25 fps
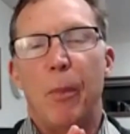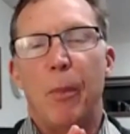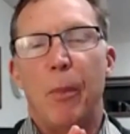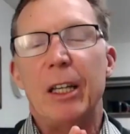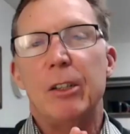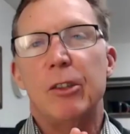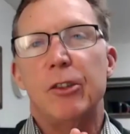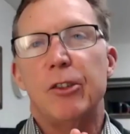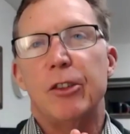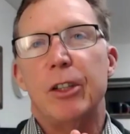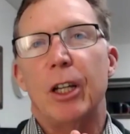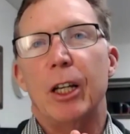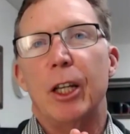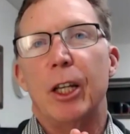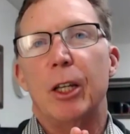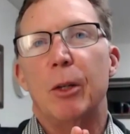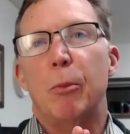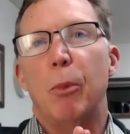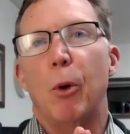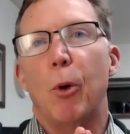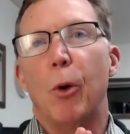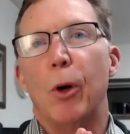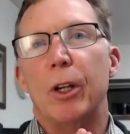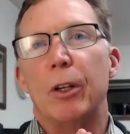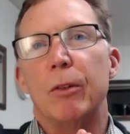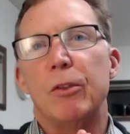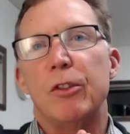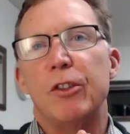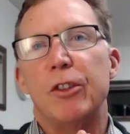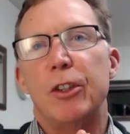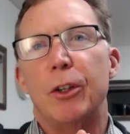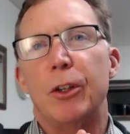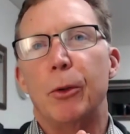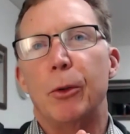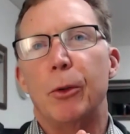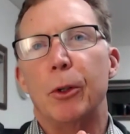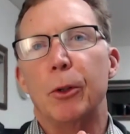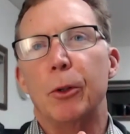selling point of
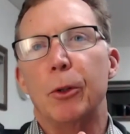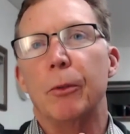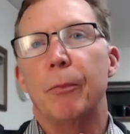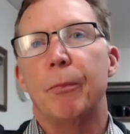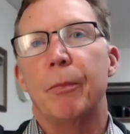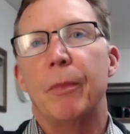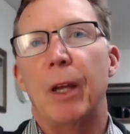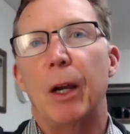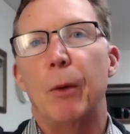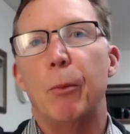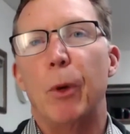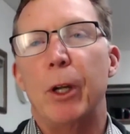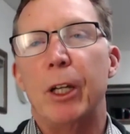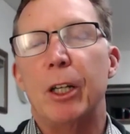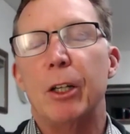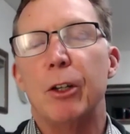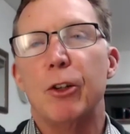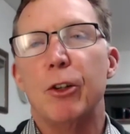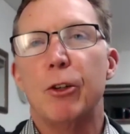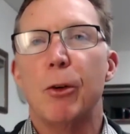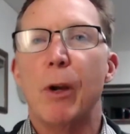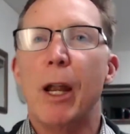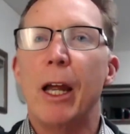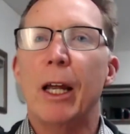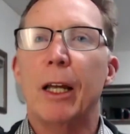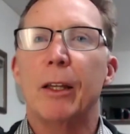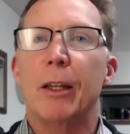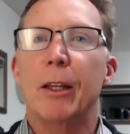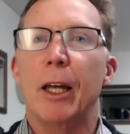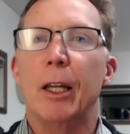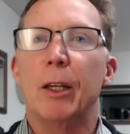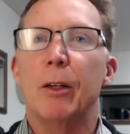cereal, and we can track that